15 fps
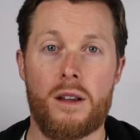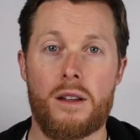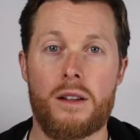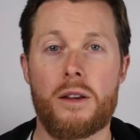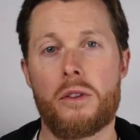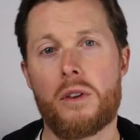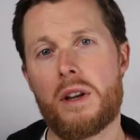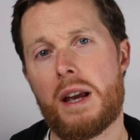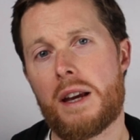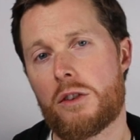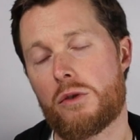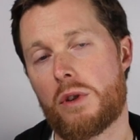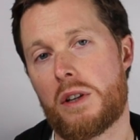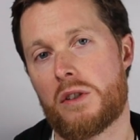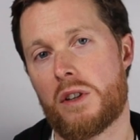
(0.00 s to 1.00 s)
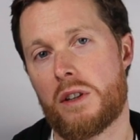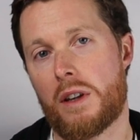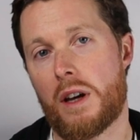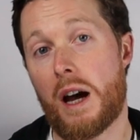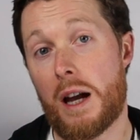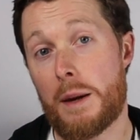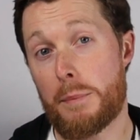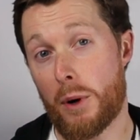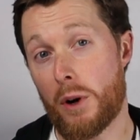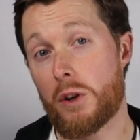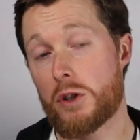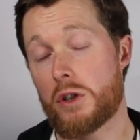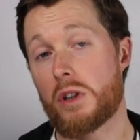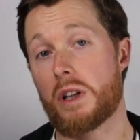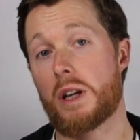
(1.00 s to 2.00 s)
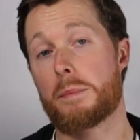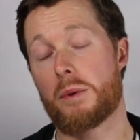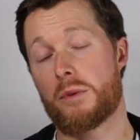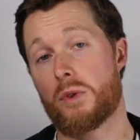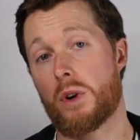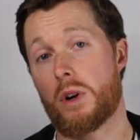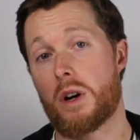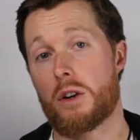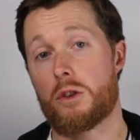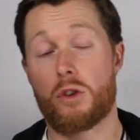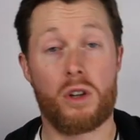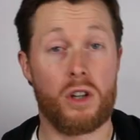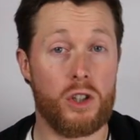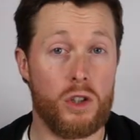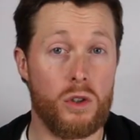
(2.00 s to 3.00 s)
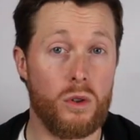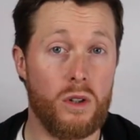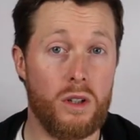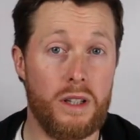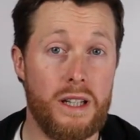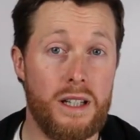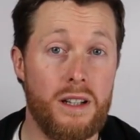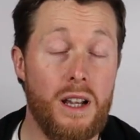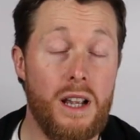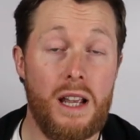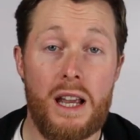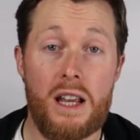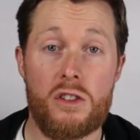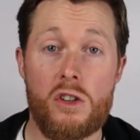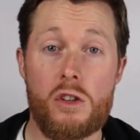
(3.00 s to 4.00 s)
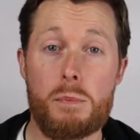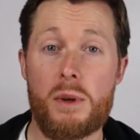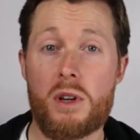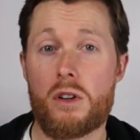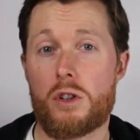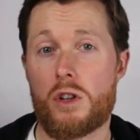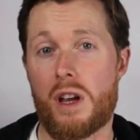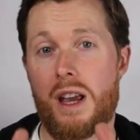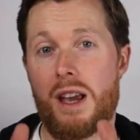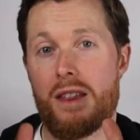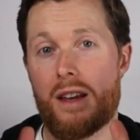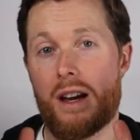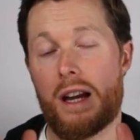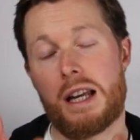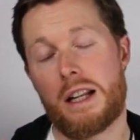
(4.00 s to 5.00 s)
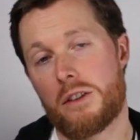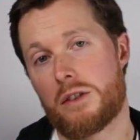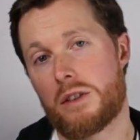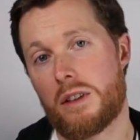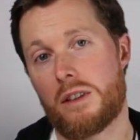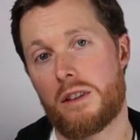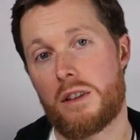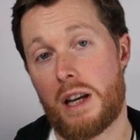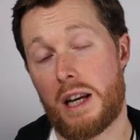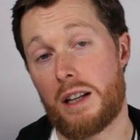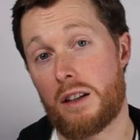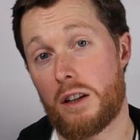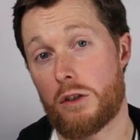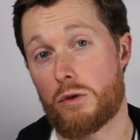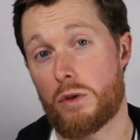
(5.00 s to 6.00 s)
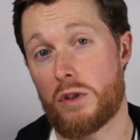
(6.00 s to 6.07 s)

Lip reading: Now, the next reason that I personally prefer a traditional clean is just because you get that instantaneous